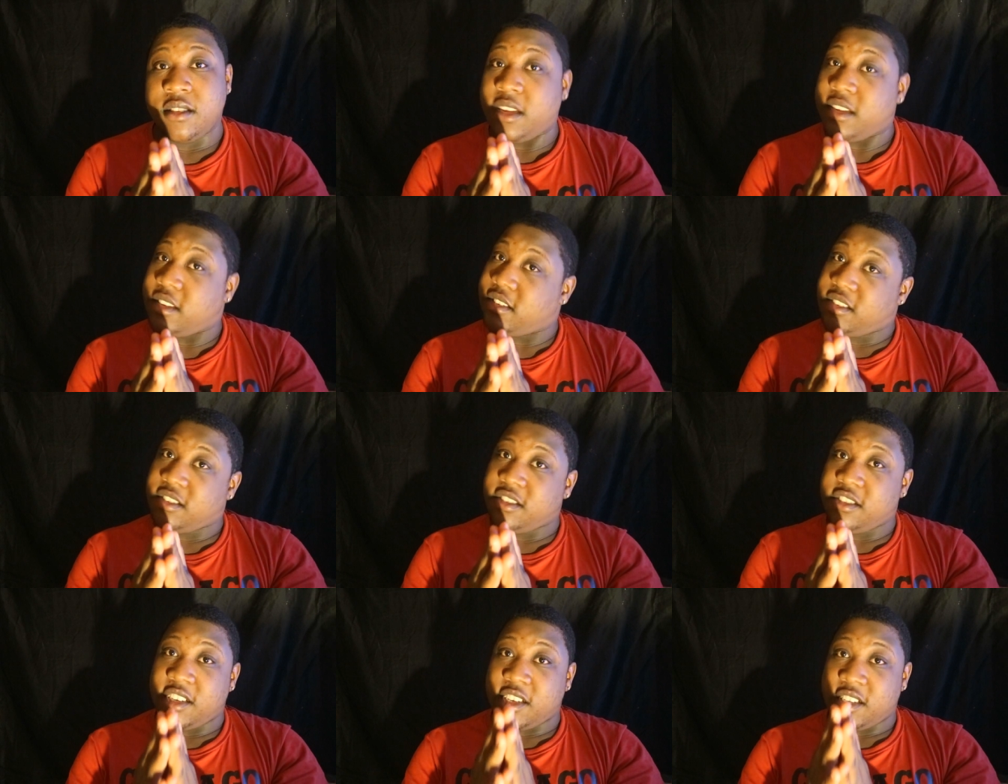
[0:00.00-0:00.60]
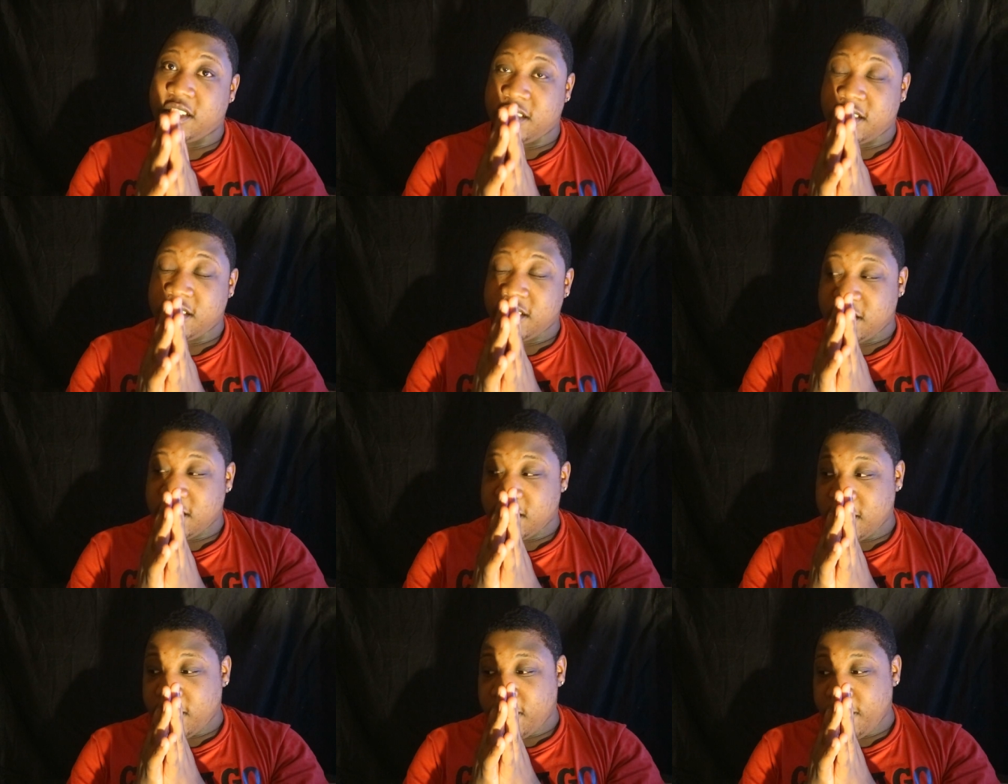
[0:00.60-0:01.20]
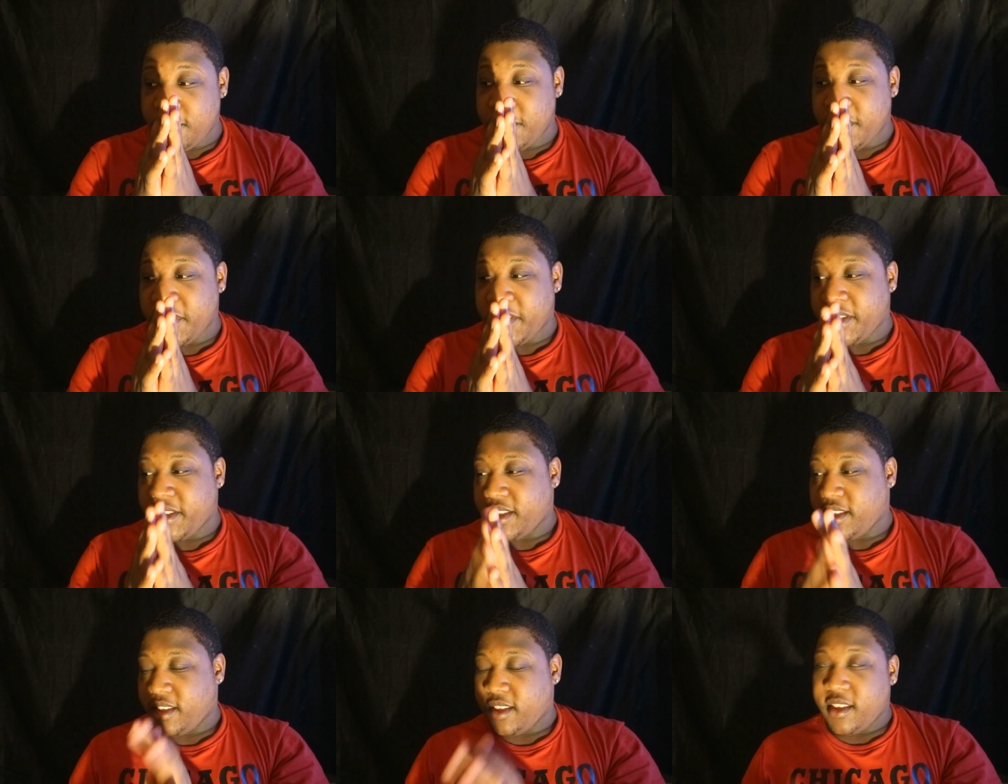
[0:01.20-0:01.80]
This just,
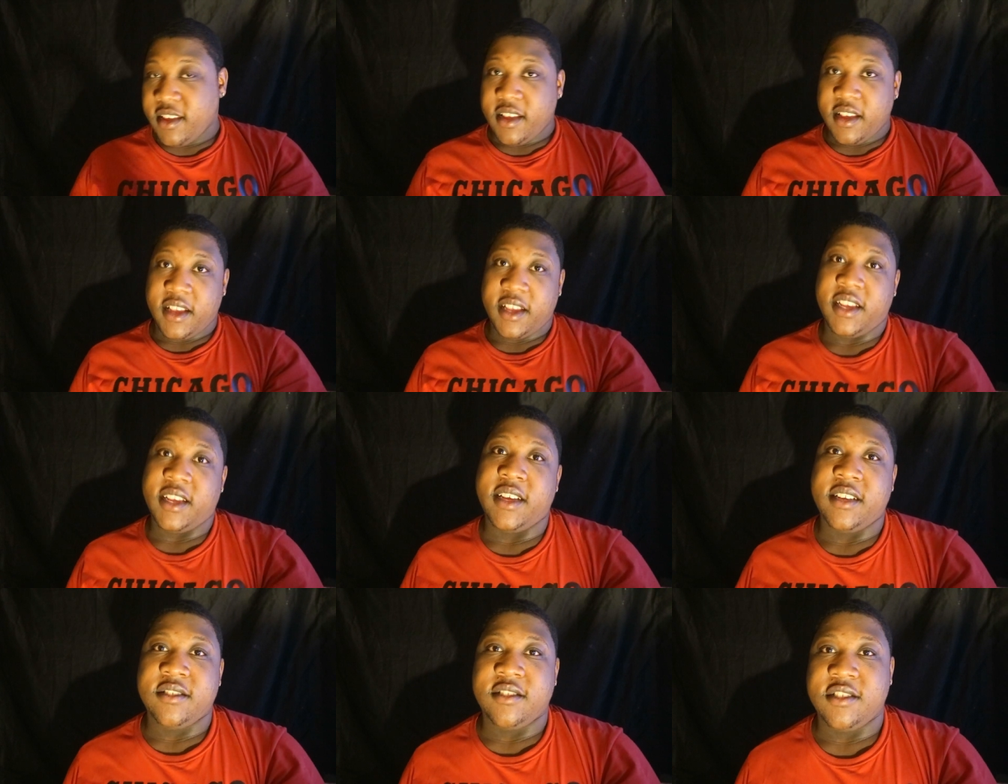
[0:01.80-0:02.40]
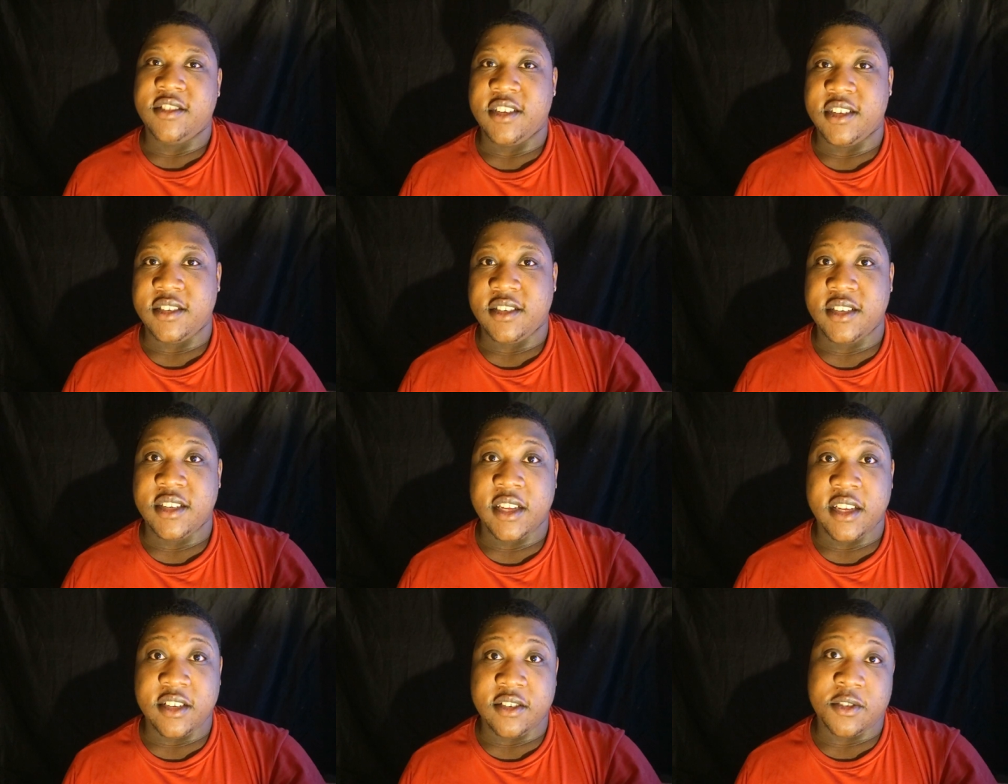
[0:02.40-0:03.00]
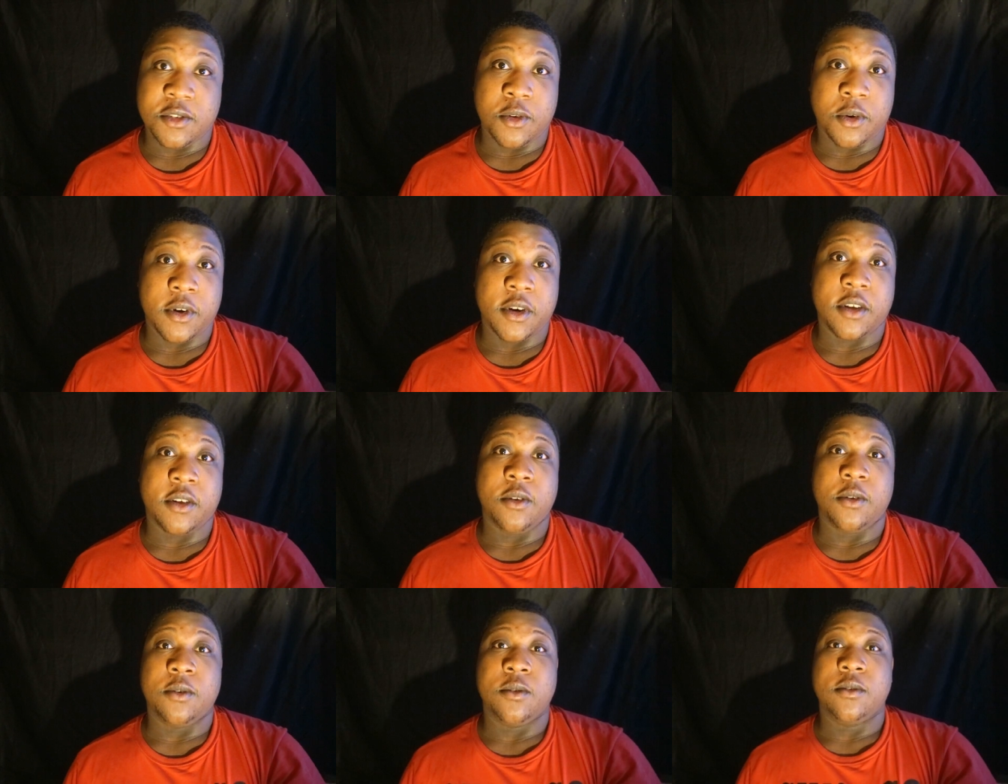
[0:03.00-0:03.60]
it's just
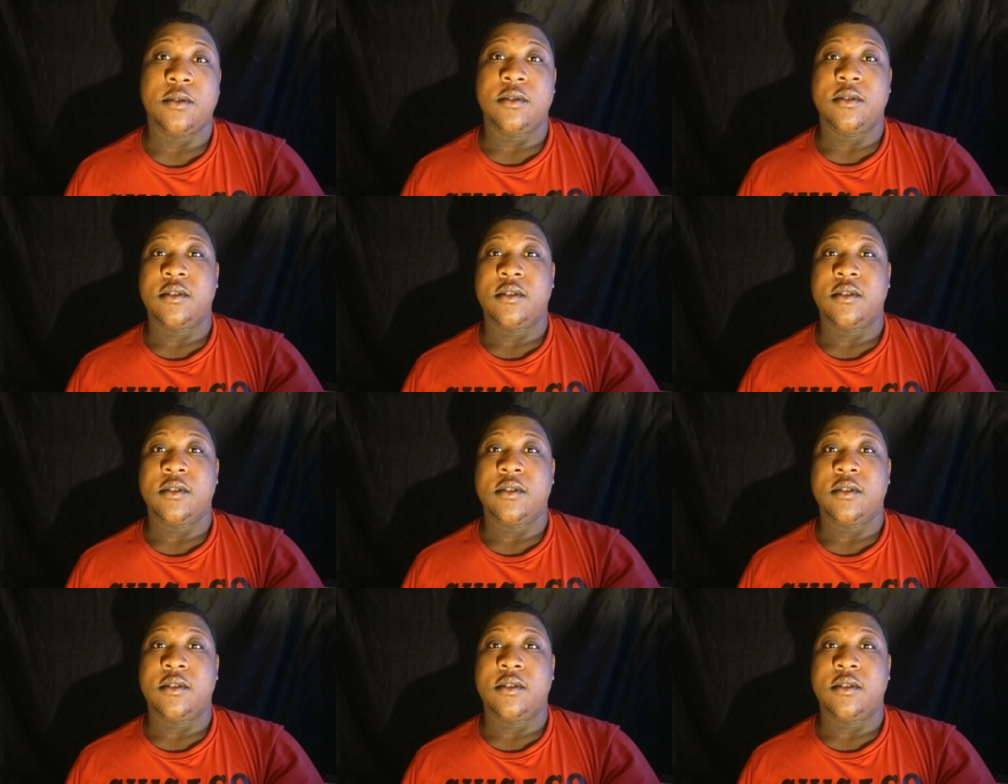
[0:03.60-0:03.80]
historical.